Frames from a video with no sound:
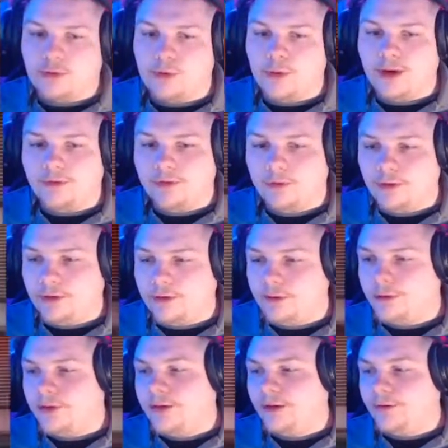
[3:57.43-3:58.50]
Alpha on the,
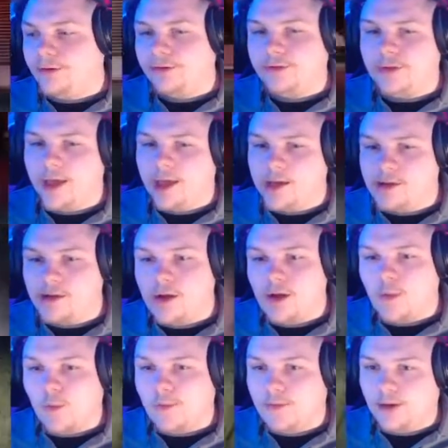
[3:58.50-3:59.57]
the Delta side
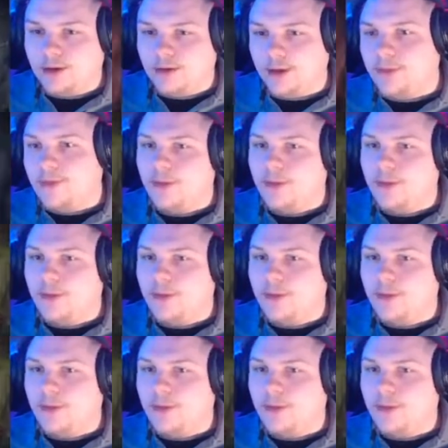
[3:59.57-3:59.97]
with knock down the